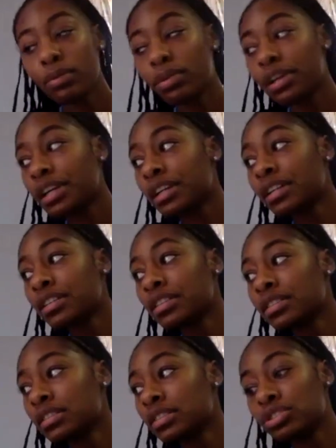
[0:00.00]
or
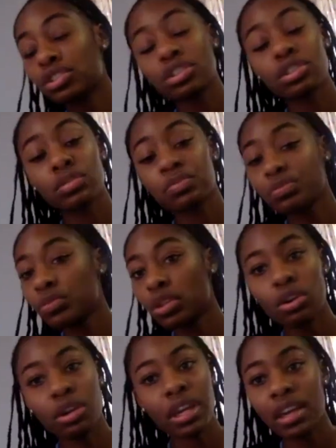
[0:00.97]
just
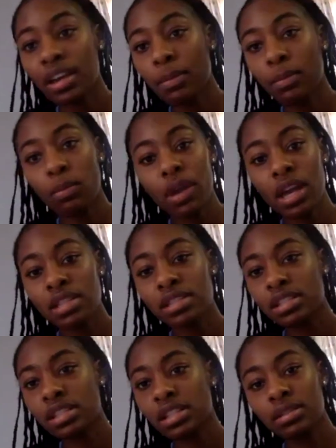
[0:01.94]
looking up
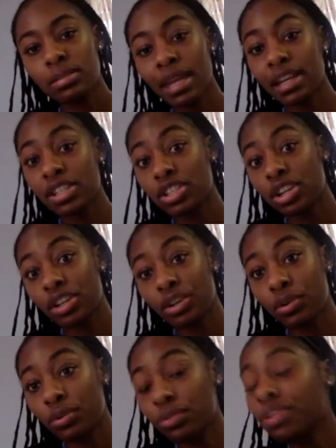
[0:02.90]
ways to manage it on
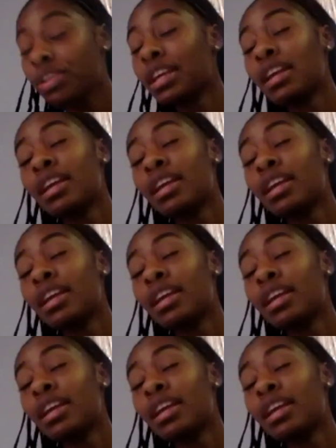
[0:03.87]
your own.